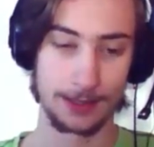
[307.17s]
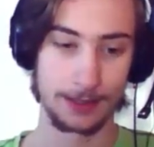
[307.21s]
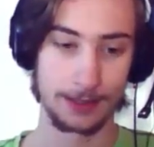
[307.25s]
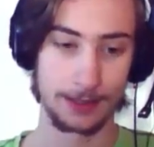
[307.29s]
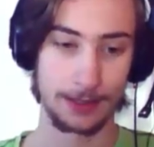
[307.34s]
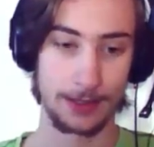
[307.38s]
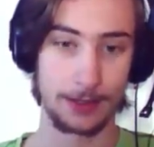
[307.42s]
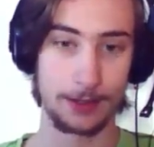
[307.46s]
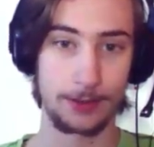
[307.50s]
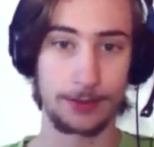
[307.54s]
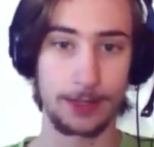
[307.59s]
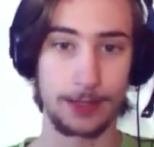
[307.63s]

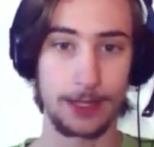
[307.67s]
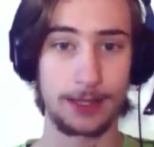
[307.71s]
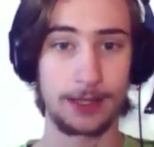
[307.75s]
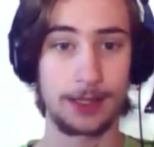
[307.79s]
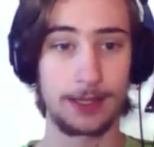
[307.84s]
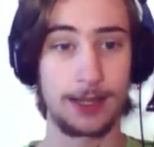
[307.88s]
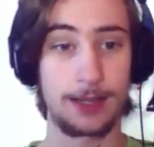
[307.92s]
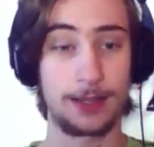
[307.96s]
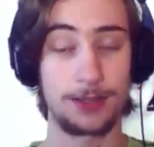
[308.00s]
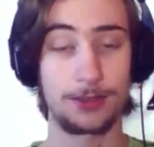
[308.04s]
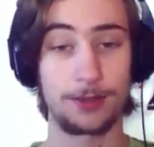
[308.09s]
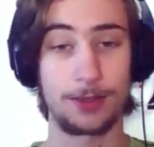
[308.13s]
So
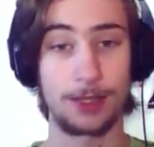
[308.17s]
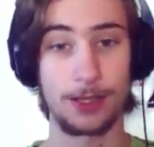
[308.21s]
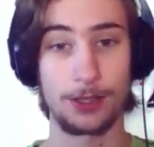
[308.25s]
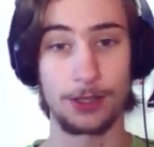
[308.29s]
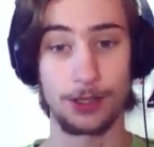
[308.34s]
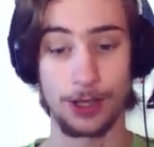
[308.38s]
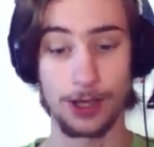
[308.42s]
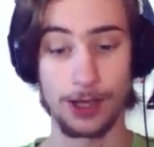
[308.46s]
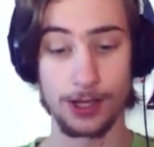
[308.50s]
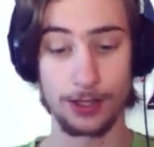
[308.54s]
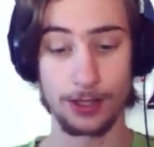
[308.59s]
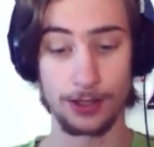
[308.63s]
nothing else really
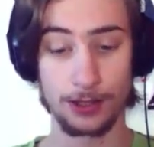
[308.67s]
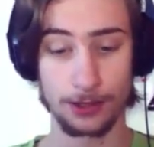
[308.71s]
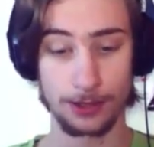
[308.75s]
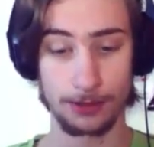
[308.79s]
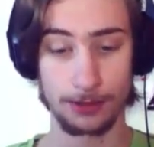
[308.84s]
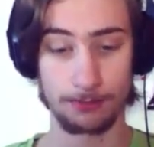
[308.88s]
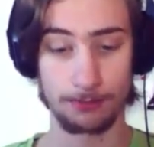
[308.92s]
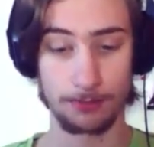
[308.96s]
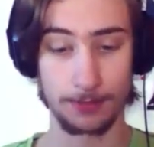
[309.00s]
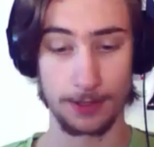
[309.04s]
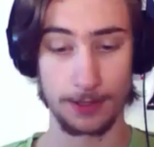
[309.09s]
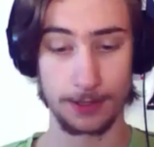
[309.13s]
changed.
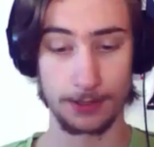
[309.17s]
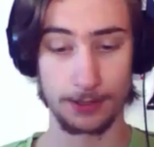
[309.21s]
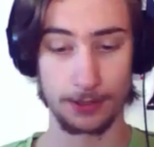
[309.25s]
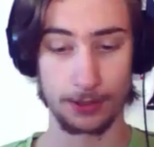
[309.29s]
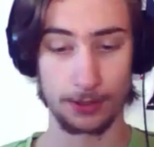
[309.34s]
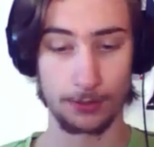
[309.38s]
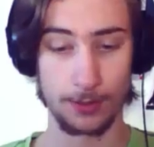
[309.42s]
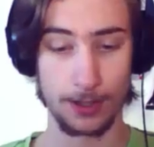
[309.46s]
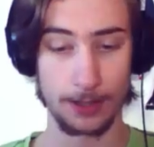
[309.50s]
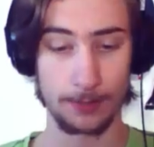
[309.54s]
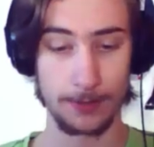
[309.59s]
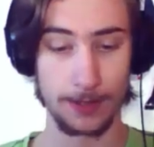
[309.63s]
He is still
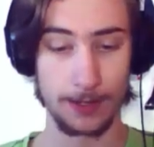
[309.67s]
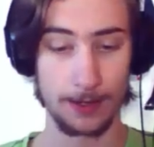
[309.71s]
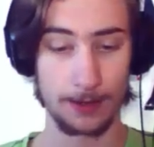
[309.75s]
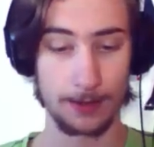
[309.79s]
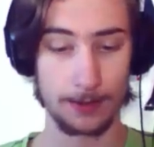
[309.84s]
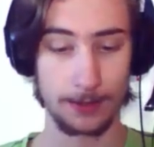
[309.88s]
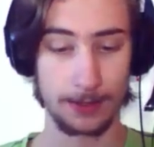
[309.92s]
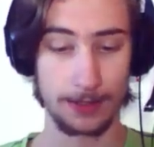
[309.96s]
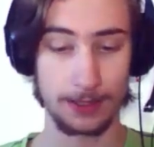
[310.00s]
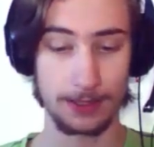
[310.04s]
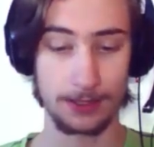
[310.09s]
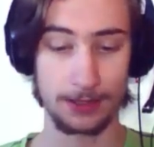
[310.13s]
quite
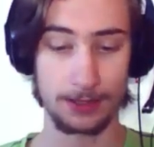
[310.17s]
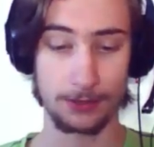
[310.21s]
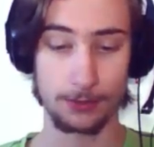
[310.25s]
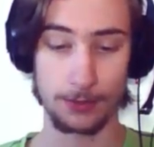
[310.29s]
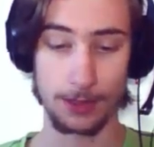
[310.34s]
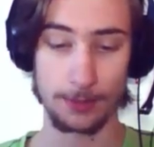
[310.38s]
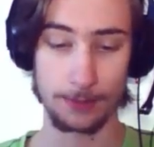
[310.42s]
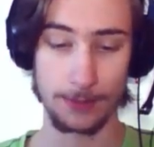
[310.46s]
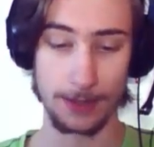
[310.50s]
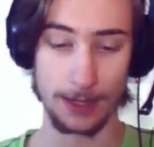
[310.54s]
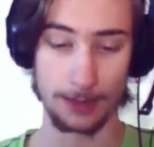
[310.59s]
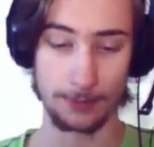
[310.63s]
powerful. He is
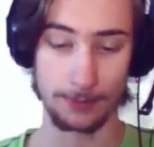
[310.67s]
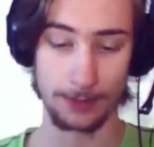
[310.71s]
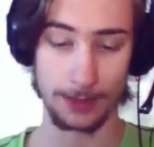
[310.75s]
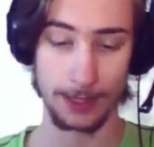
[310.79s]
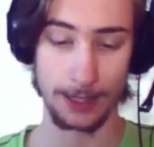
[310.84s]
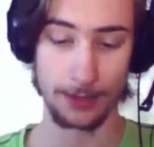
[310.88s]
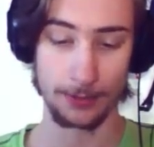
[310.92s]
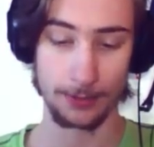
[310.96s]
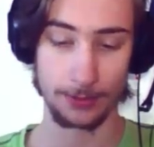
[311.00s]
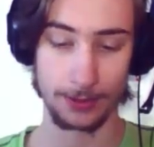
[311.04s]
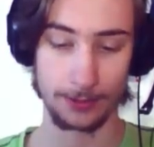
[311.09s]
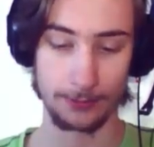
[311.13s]
quite powerful
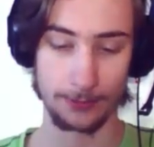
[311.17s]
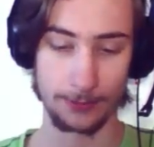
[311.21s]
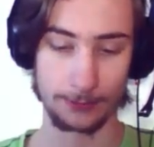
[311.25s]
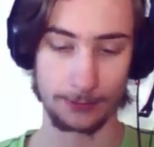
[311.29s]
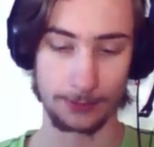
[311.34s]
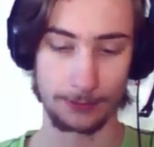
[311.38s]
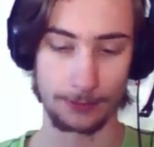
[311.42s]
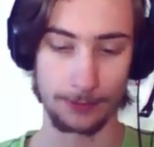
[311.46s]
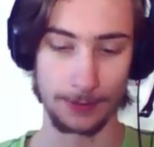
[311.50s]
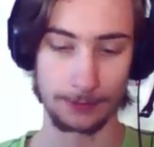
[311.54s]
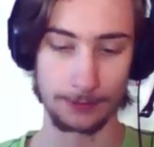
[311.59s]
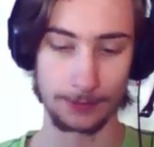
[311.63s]
now with a
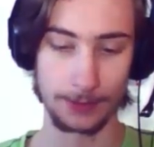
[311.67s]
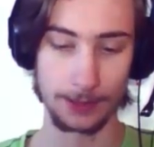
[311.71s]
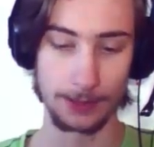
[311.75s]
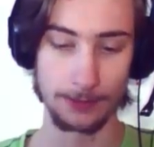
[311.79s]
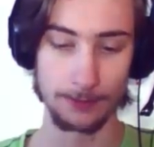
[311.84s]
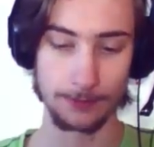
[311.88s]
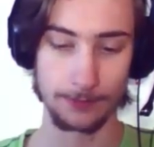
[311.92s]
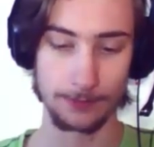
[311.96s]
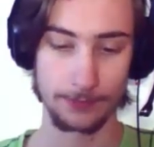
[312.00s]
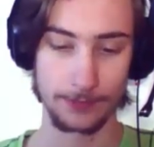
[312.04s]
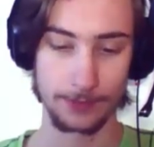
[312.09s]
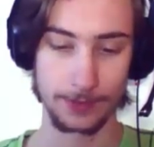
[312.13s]
50-50,
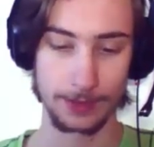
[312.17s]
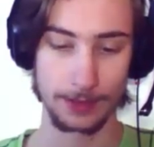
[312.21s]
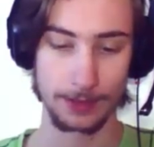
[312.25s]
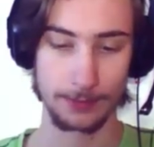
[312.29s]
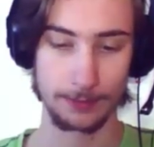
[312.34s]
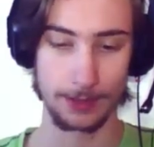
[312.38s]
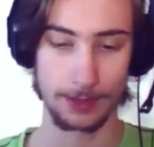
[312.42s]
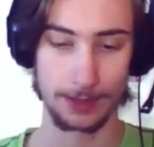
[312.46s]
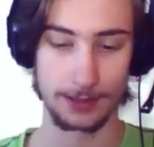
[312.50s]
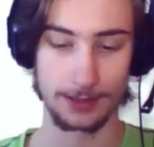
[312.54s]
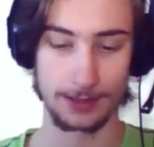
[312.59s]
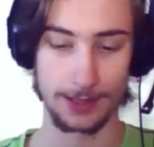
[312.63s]

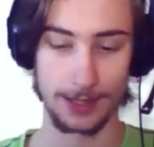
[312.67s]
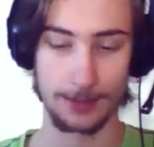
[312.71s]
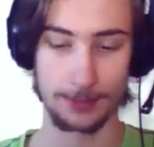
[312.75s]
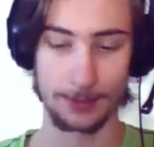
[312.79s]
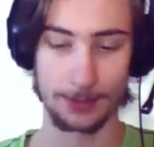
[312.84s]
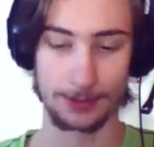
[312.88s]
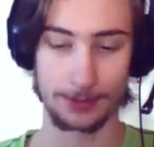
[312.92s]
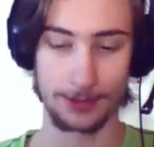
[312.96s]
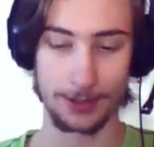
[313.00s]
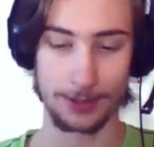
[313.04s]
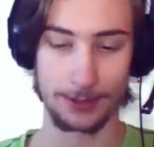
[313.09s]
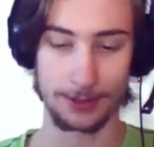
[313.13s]
but Saber
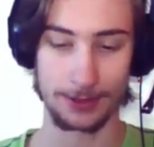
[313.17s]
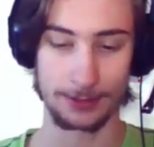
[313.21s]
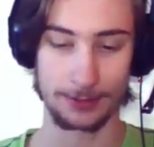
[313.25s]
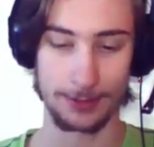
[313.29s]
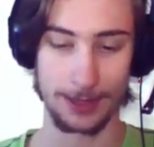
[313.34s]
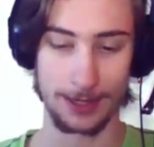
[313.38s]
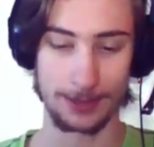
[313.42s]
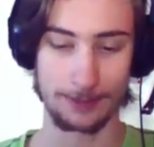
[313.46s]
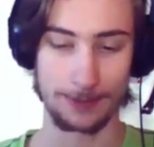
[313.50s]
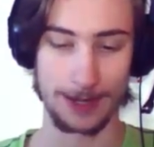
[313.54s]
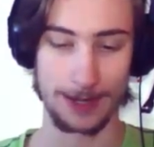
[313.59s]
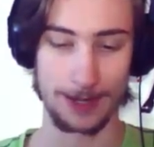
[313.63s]
Throw was
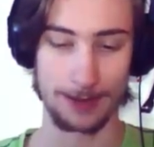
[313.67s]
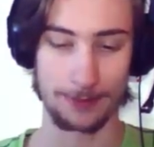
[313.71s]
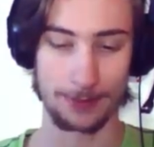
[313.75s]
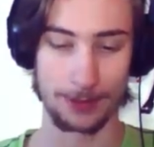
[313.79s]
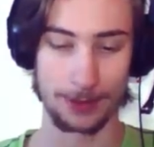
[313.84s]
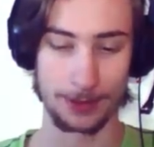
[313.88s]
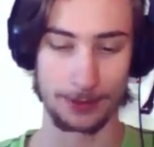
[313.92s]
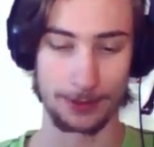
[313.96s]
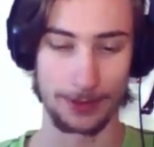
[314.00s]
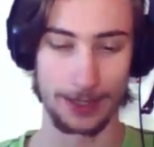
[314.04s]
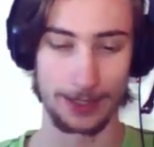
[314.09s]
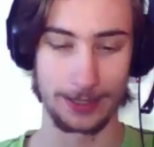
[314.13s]
quite powerful
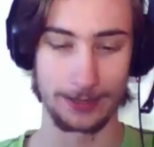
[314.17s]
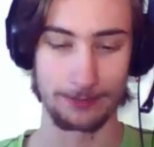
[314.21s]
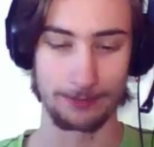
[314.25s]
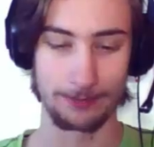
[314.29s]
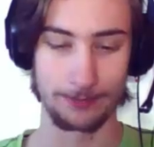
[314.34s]
already.